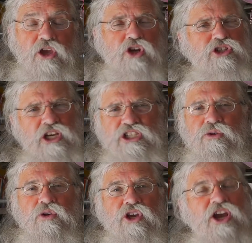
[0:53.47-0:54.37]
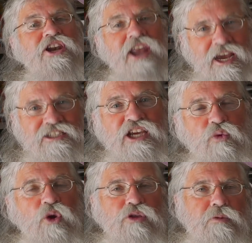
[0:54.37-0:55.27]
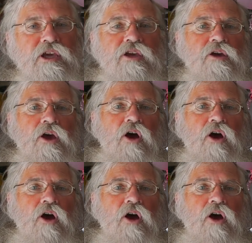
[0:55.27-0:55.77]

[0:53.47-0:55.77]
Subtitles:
you're just connecting with me